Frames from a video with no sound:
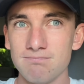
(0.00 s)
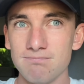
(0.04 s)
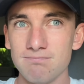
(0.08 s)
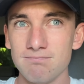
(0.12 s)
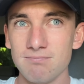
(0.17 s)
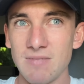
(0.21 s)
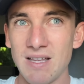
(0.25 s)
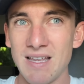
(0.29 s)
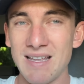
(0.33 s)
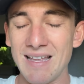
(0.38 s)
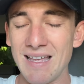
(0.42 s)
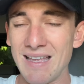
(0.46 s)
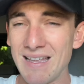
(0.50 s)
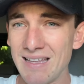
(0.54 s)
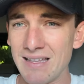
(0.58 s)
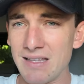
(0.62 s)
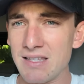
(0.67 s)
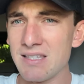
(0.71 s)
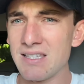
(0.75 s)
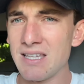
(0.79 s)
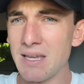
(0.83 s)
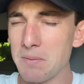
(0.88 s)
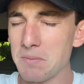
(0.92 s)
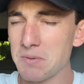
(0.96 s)
it
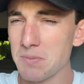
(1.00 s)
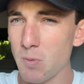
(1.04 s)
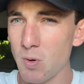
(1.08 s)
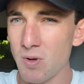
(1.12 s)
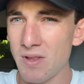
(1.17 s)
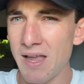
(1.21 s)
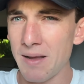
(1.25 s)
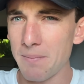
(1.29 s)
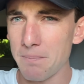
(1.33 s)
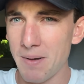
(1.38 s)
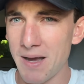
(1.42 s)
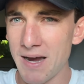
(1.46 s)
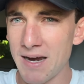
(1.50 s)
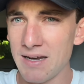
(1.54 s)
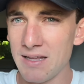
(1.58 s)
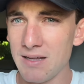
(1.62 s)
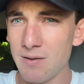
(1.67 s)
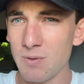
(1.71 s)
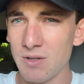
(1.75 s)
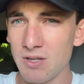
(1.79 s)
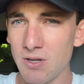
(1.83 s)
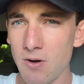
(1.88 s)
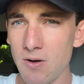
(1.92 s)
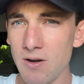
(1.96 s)
seems more like biting
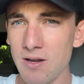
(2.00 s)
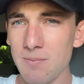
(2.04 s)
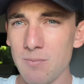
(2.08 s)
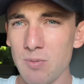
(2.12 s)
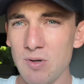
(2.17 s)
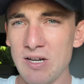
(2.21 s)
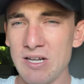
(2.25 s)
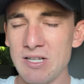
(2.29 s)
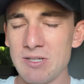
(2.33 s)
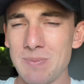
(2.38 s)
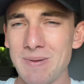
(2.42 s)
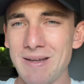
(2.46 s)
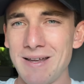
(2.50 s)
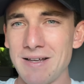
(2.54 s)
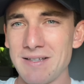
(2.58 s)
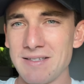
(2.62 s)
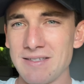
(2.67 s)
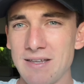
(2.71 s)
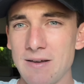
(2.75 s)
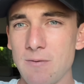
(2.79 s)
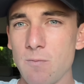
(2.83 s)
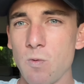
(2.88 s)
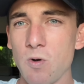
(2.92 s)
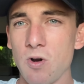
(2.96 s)
with herding breeds because
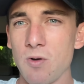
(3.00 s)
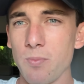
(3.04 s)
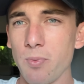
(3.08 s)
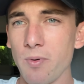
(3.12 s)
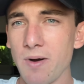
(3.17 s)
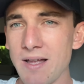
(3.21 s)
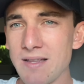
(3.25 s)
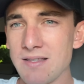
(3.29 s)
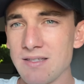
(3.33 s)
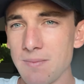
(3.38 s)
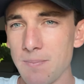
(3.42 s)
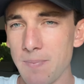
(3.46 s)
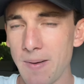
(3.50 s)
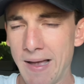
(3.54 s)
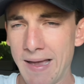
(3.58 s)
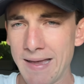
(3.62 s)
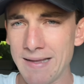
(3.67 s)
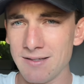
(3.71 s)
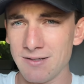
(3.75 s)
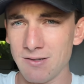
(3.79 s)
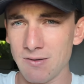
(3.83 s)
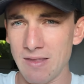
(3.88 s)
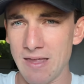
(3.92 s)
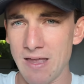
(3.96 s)
they were bred to bite,
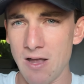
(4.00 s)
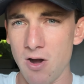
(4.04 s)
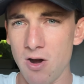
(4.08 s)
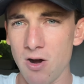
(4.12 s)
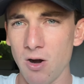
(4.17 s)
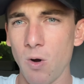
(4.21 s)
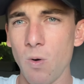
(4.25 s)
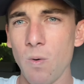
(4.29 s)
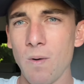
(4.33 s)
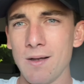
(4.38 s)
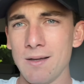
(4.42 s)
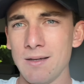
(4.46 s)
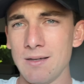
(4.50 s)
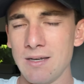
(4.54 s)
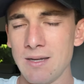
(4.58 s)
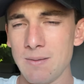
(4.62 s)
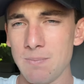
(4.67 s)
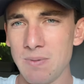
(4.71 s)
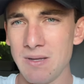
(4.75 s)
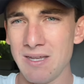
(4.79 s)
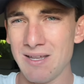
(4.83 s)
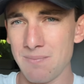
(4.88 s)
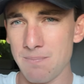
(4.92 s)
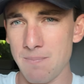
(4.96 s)
so they are quite
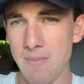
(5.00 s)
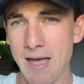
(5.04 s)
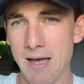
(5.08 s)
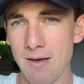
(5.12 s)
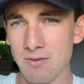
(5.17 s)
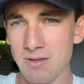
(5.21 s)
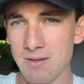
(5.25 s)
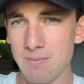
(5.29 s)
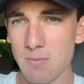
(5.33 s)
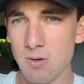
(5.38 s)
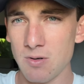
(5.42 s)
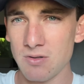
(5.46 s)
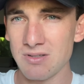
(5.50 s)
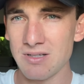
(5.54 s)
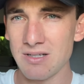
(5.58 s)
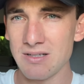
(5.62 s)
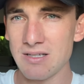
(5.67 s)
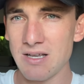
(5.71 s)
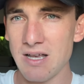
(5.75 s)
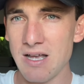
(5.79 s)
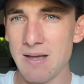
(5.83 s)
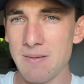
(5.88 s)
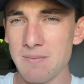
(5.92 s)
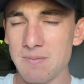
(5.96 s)
nippy and mouthy most of the
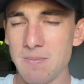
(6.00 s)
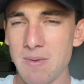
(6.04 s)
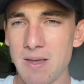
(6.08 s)
time.